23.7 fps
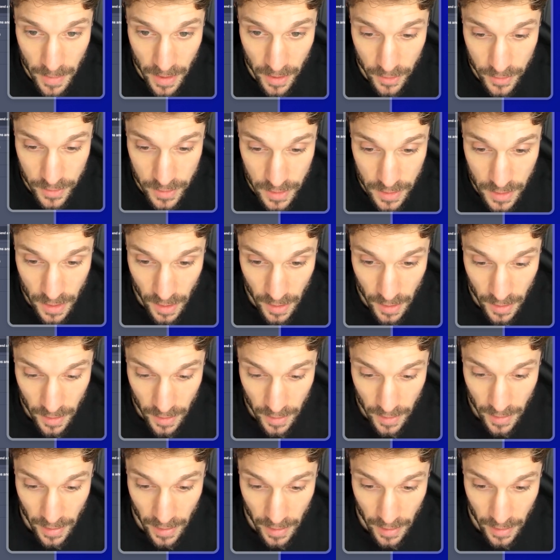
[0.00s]
emails,
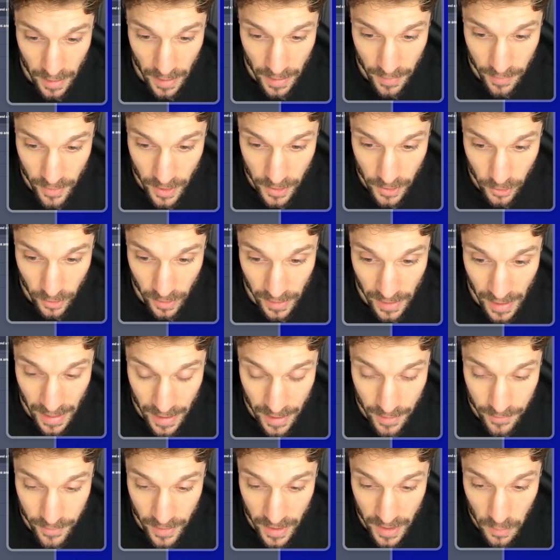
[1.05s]
and then you're gonna
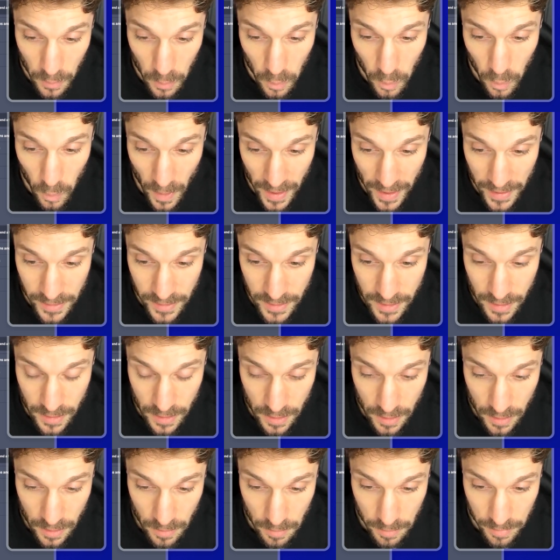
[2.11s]
have a wait
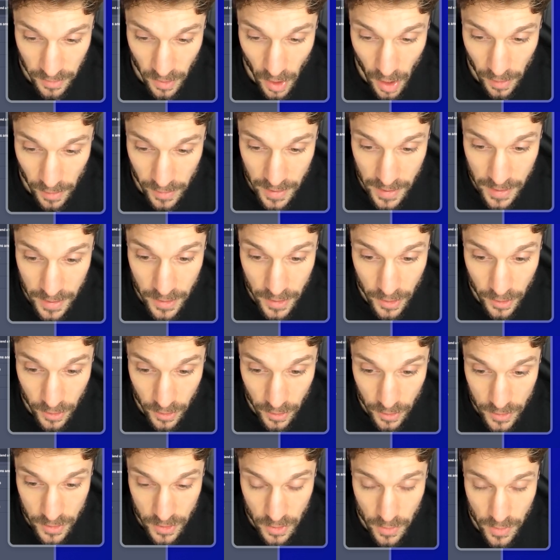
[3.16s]
block
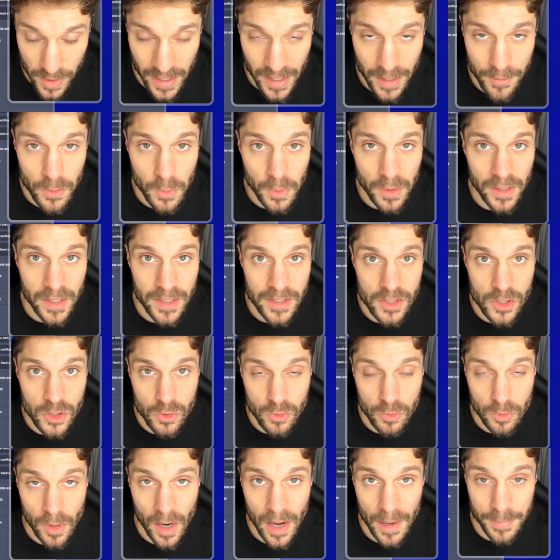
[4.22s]
here so that everyone gets
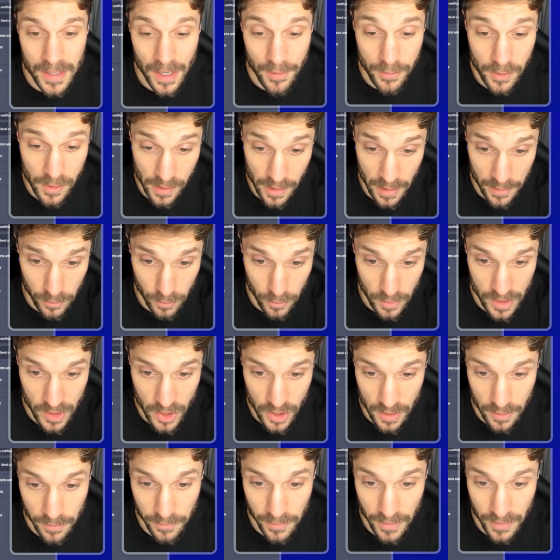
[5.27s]
dropped. After they've
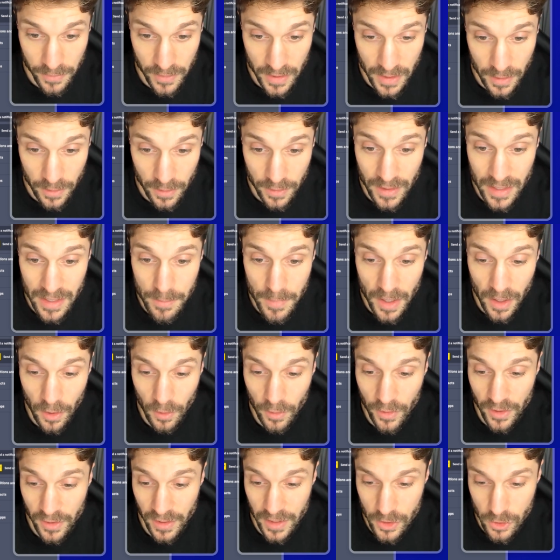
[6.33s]
reached the 50th
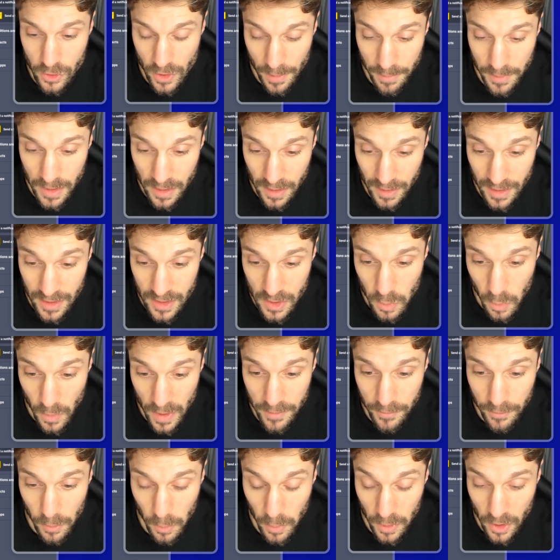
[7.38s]
email, they'll get dropped into this
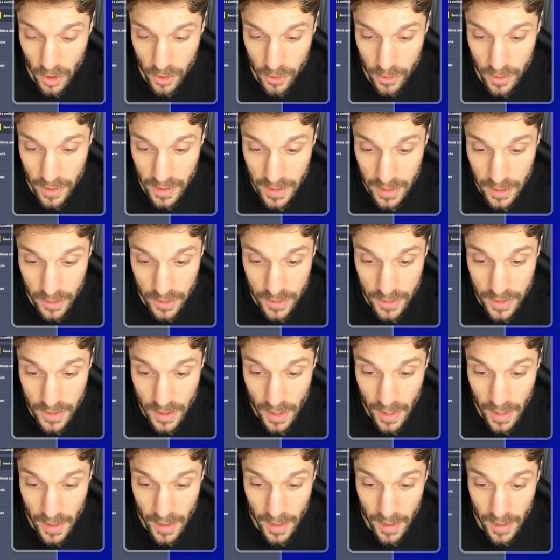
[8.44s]
wait for 100
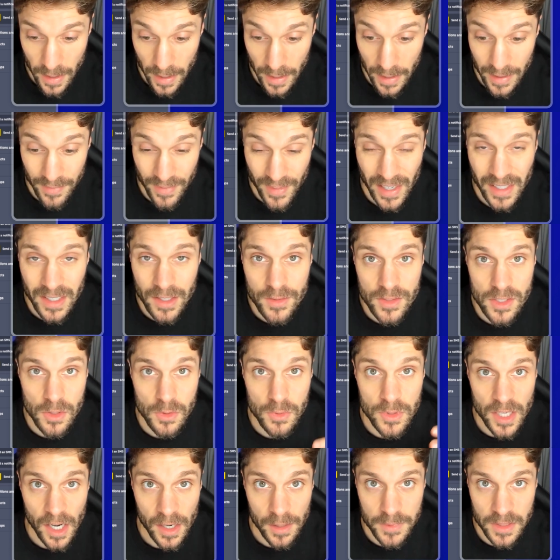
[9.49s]
years. And that gives
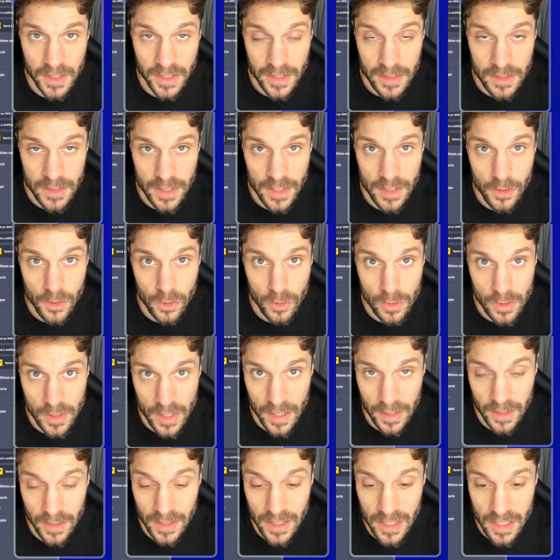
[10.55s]
you time to continue
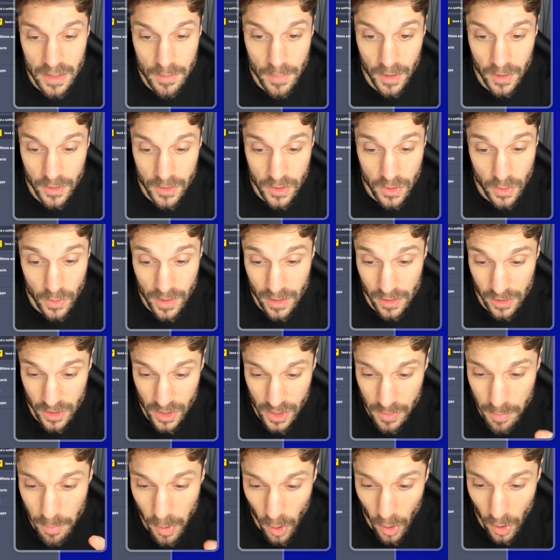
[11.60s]
creating emails. So they'll
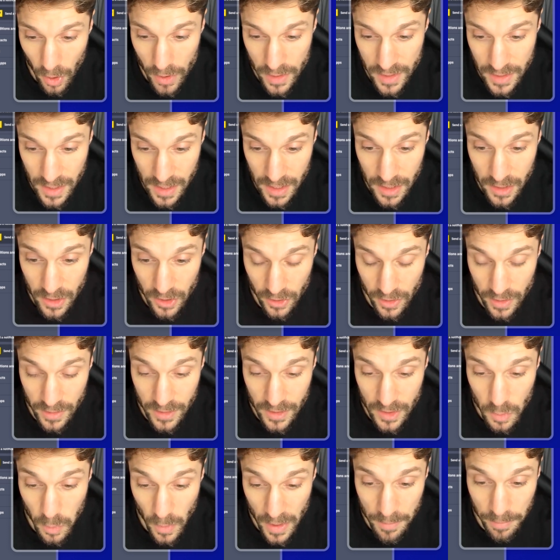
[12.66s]
just pause here
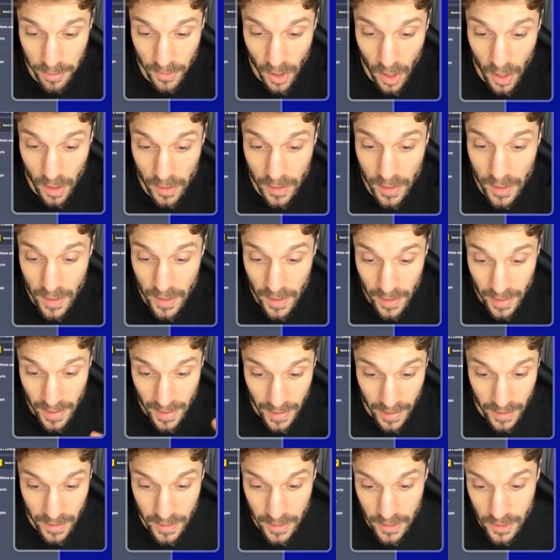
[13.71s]
in this wait block,
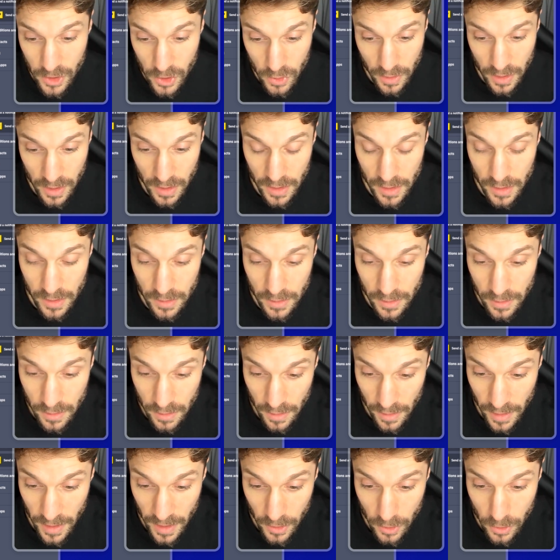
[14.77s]
and you can
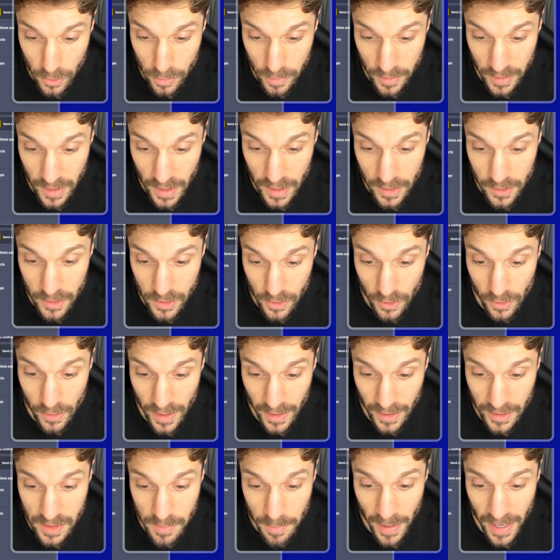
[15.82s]
then create your
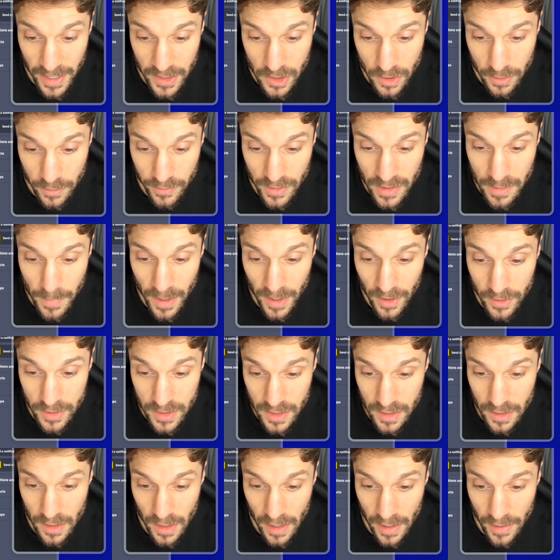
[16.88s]
next batch of
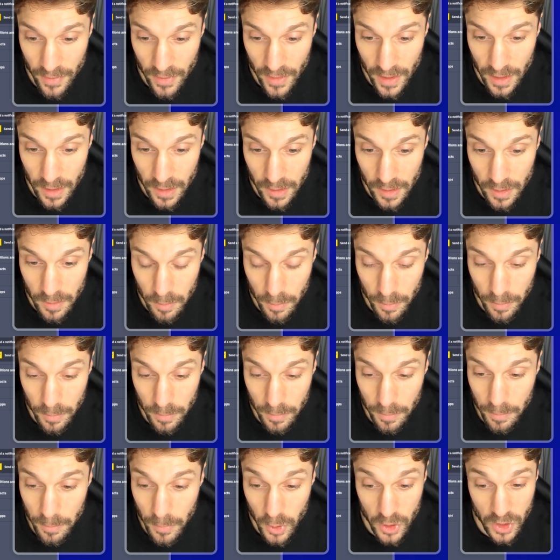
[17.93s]
emails and then
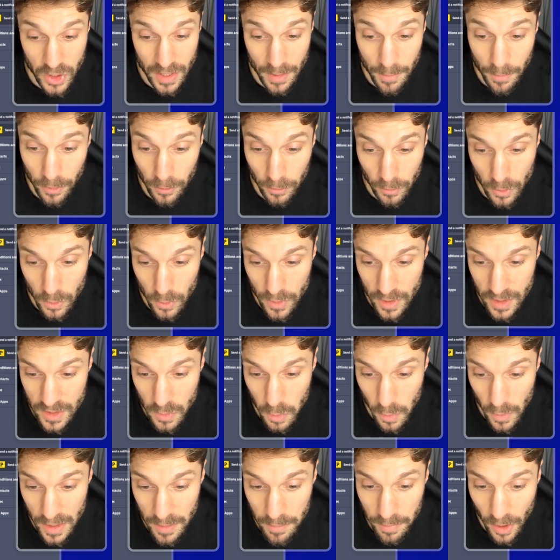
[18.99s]
push them through
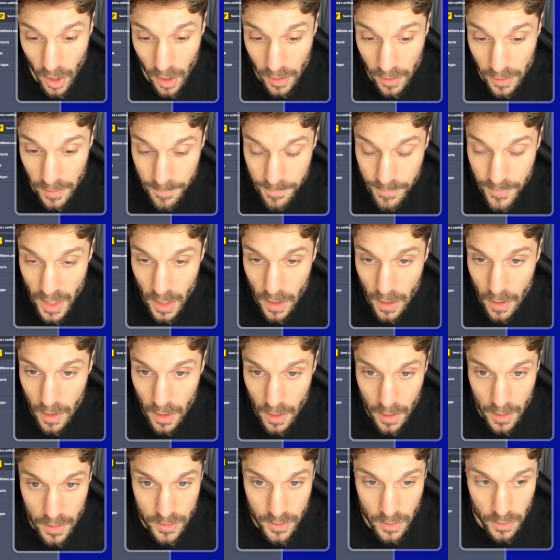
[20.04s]
this wait block.
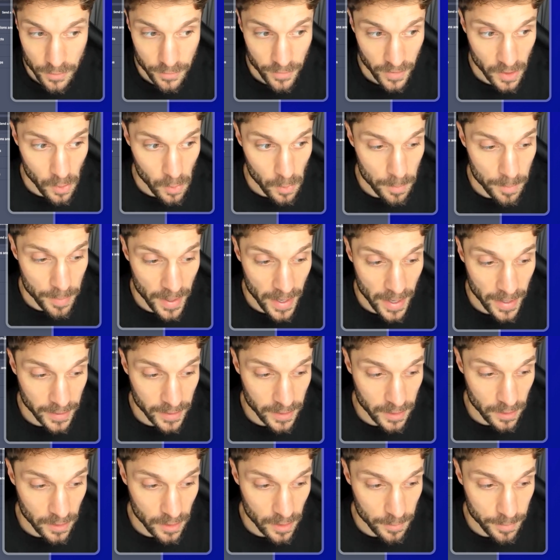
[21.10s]
So if I go
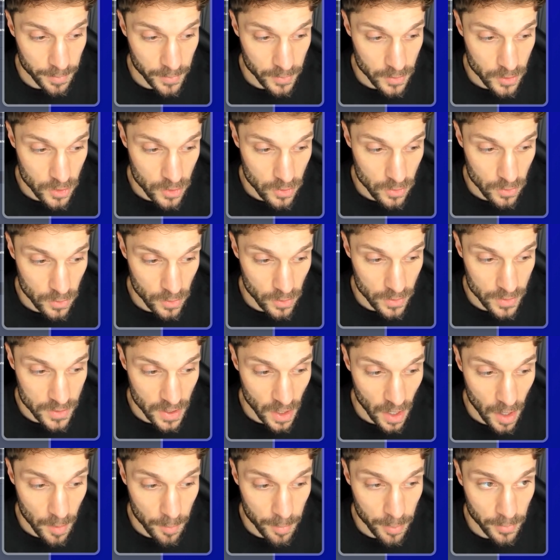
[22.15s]
back up to the
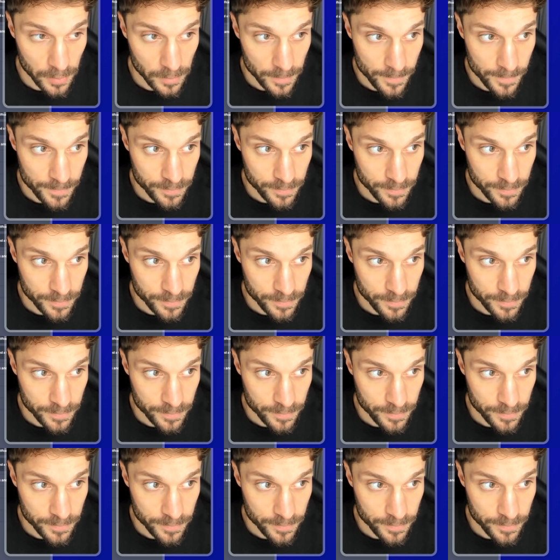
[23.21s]
top,